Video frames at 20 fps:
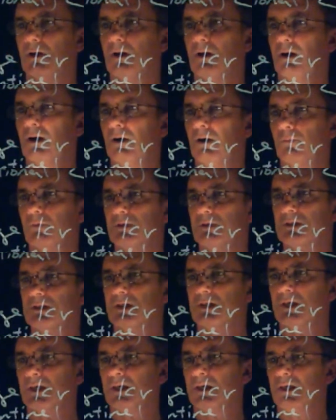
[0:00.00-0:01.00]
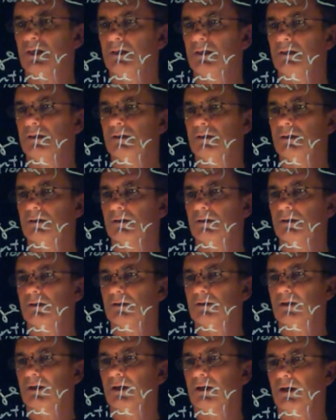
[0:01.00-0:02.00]
I would say
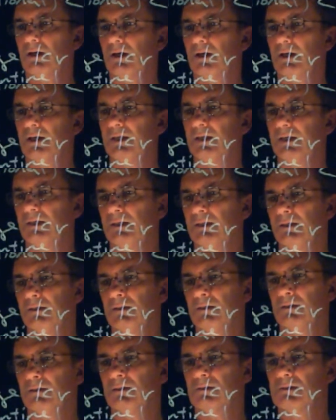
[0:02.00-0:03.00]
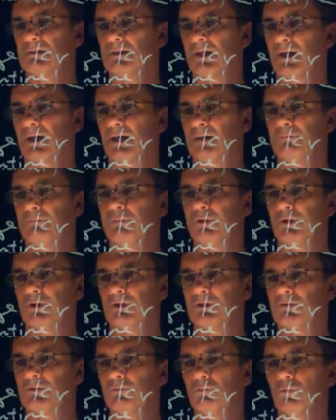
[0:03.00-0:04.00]
I is I
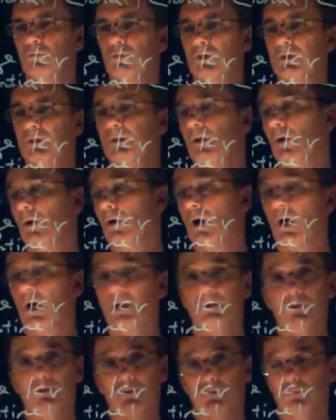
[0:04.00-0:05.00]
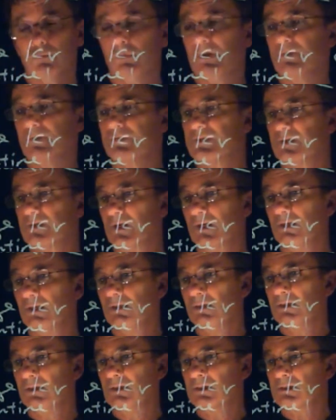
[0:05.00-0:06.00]
plus 1. Another way of saying
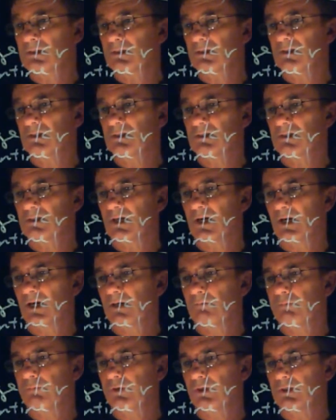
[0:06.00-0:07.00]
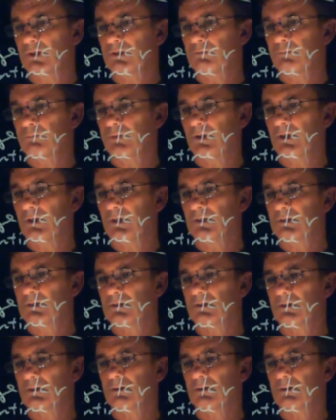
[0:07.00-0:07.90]
this is I plus plus.